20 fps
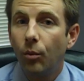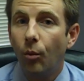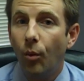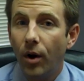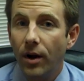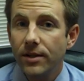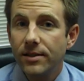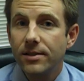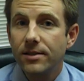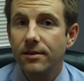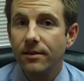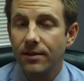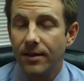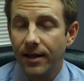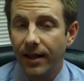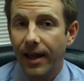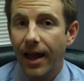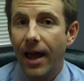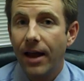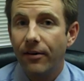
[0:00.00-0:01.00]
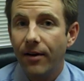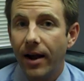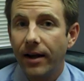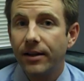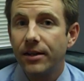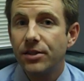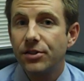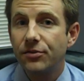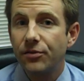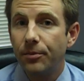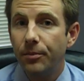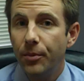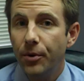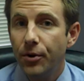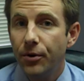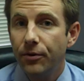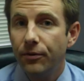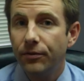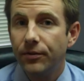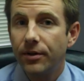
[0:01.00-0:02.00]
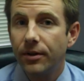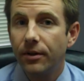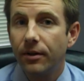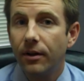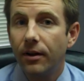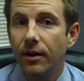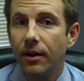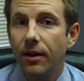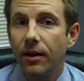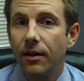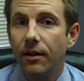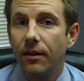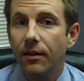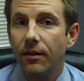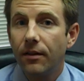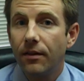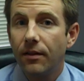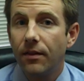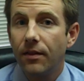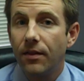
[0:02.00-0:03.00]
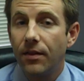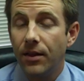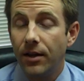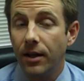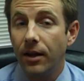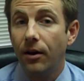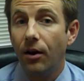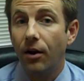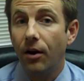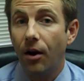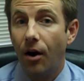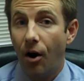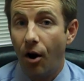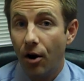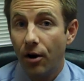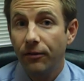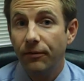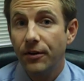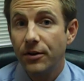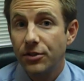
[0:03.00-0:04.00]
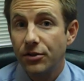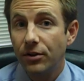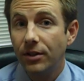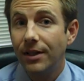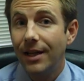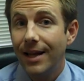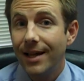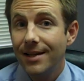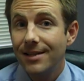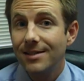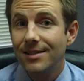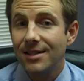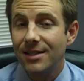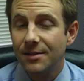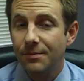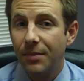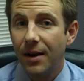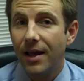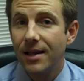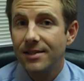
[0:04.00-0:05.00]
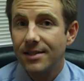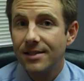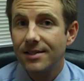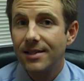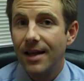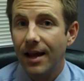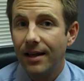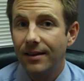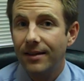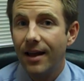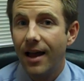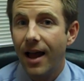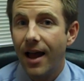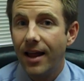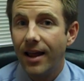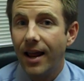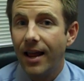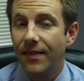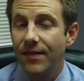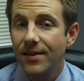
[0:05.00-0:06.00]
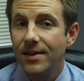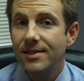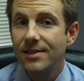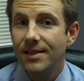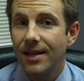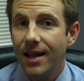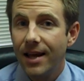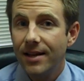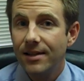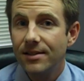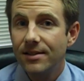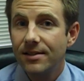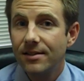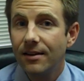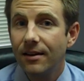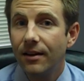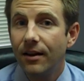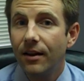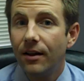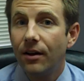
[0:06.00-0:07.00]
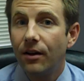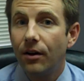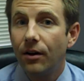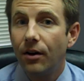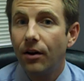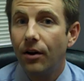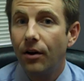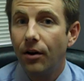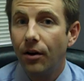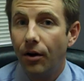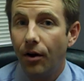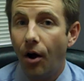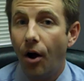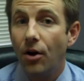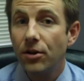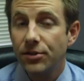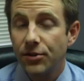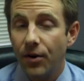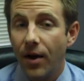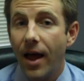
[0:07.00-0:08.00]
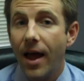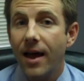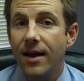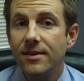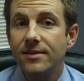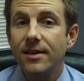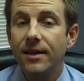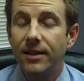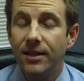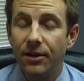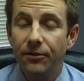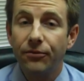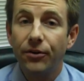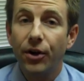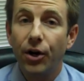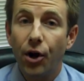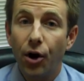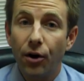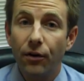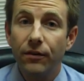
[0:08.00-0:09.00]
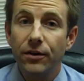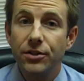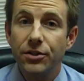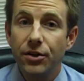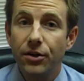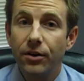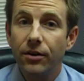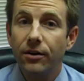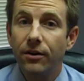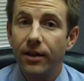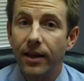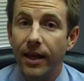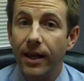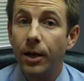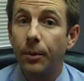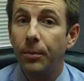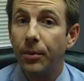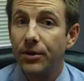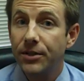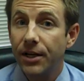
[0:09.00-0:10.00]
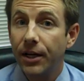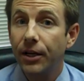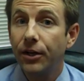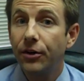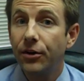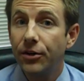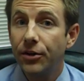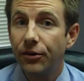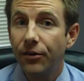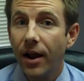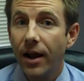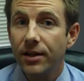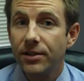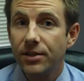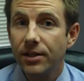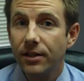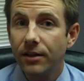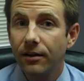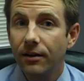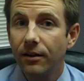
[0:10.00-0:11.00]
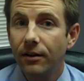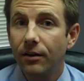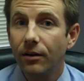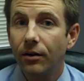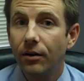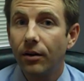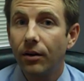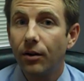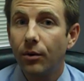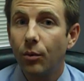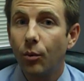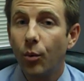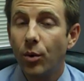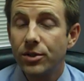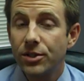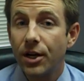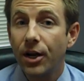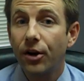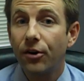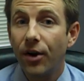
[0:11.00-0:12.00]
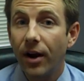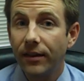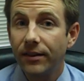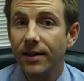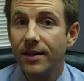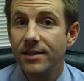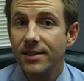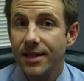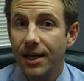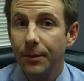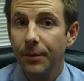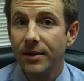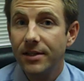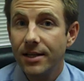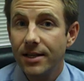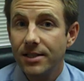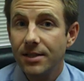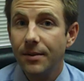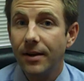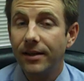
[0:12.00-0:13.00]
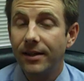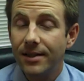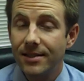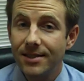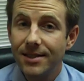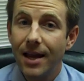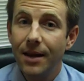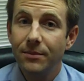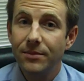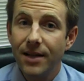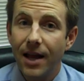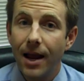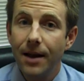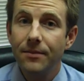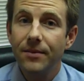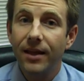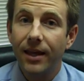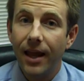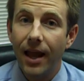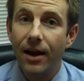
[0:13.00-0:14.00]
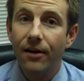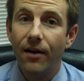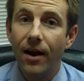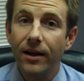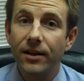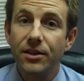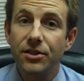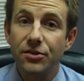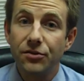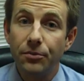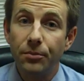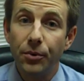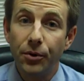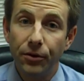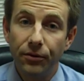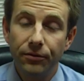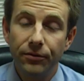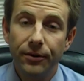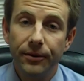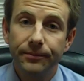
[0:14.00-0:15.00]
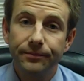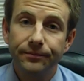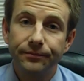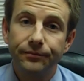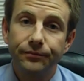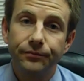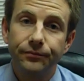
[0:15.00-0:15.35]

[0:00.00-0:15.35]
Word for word: Once the cataract is removed, the artificial lens is placed inside the eye, and this lens also has a different curvature in a particular direction, which can correct the astigmatism at the same time the cataract is removed.